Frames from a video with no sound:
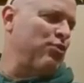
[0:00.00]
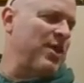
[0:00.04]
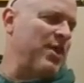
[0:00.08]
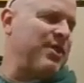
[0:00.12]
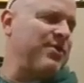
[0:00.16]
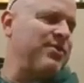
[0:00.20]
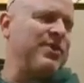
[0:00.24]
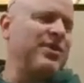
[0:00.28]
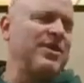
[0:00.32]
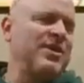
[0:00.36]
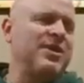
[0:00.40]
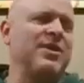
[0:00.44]

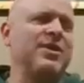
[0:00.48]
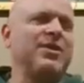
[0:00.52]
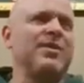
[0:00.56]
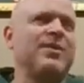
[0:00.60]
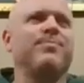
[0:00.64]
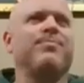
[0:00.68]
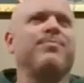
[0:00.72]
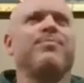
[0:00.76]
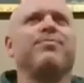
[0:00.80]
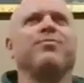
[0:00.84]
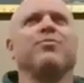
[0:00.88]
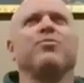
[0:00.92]
read
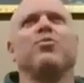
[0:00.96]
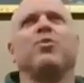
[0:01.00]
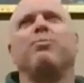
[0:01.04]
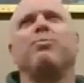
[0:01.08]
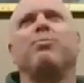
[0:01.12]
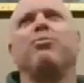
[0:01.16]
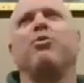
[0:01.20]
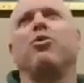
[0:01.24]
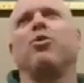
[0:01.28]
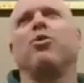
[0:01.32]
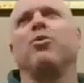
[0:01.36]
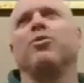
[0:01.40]
the
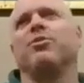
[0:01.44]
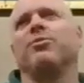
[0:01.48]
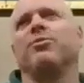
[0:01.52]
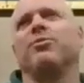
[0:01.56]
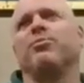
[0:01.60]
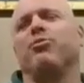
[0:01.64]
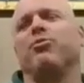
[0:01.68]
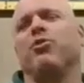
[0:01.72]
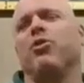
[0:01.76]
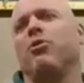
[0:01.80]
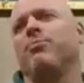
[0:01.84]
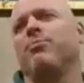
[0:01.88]
report to
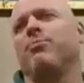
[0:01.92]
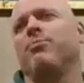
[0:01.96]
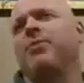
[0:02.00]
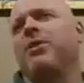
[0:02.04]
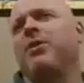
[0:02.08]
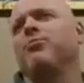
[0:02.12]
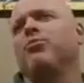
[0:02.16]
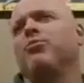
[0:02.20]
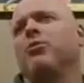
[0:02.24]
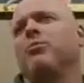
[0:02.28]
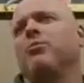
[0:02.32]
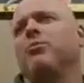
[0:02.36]
Prabhupada,
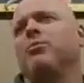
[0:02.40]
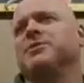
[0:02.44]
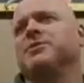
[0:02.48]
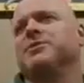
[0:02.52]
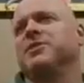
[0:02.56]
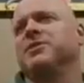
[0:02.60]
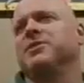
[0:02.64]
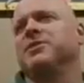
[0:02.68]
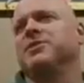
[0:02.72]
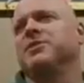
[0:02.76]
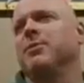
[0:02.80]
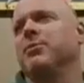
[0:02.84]
Prabhupada
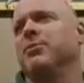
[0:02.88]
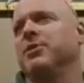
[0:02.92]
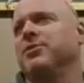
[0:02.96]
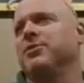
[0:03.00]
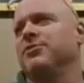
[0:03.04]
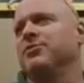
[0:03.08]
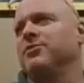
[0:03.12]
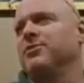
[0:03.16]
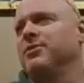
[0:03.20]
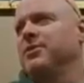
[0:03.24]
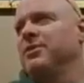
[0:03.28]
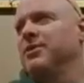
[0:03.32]
said, double
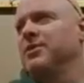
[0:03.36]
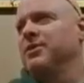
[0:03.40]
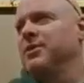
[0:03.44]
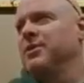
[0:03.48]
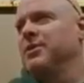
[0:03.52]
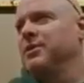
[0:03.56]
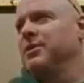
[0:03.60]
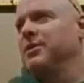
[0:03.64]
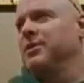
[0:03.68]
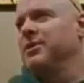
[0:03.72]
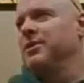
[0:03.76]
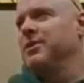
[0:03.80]
it.
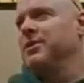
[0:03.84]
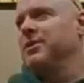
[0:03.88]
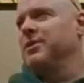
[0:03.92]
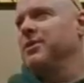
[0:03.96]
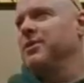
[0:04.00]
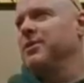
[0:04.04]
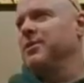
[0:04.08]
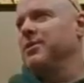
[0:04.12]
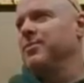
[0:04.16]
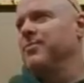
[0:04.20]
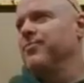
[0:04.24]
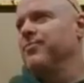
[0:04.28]

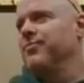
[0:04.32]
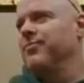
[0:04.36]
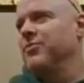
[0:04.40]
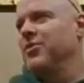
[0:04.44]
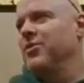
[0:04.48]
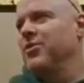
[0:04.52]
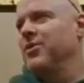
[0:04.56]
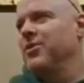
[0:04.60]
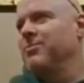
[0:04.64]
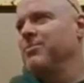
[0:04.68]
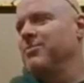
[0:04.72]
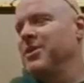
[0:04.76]

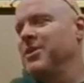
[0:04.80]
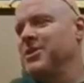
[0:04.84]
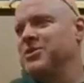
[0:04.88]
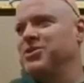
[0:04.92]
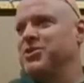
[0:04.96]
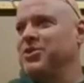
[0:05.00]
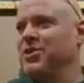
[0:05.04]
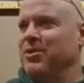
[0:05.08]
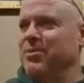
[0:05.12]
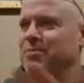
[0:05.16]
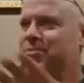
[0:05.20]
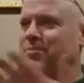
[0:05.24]

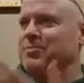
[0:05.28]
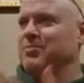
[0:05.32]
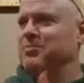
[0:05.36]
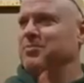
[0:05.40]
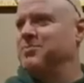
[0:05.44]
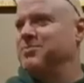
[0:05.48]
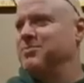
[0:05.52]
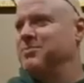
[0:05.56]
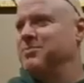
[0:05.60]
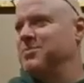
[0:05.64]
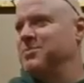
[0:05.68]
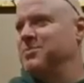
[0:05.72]
Next year.
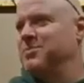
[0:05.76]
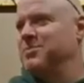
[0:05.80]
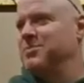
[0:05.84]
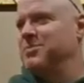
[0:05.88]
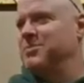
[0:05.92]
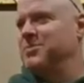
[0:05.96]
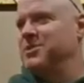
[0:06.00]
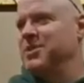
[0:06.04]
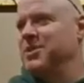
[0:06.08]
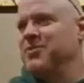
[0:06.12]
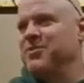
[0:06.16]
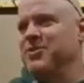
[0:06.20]

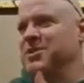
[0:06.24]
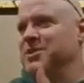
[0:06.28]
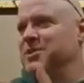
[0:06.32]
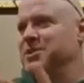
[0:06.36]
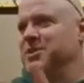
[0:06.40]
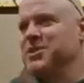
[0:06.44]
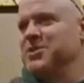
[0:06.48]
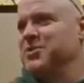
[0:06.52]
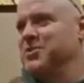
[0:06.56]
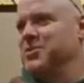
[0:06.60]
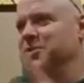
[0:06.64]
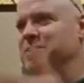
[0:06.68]

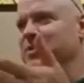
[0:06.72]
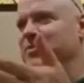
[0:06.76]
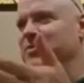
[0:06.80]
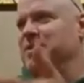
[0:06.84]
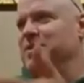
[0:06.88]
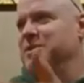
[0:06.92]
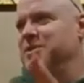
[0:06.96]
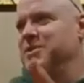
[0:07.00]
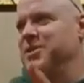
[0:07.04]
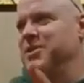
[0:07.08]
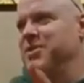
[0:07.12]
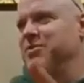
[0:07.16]
76 or
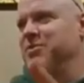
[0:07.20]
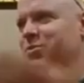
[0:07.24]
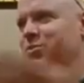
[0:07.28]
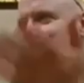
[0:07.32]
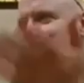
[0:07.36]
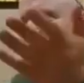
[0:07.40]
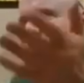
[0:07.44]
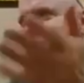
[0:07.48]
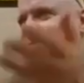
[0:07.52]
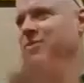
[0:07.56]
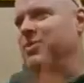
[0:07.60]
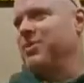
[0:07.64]
77,
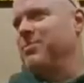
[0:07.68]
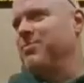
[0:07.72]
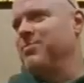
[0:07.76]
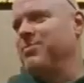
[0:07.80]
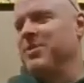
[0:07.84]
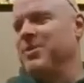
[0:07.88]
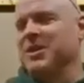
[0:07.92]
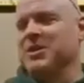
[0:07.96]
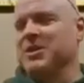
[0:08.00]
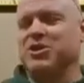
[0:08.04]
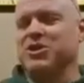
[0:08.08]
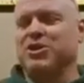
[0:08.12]
whichever the
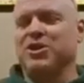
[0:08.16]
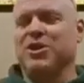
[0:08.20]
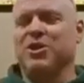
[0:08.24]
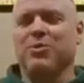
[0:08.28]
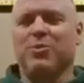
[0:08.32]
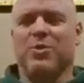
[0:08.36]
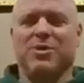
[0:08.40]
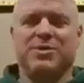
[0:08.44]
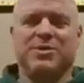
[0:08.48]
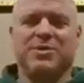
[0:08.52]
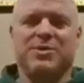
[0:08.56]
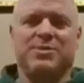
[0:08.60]
next year
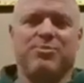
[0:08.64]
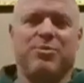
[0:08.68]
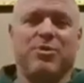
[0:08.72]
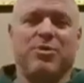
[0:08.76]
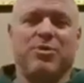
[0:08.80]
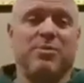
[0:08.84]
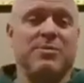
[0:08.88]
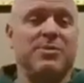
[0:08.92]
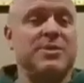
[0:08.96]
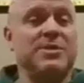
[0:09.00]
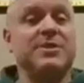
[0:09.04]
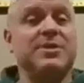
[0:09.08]
was,
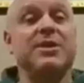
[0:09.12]
probably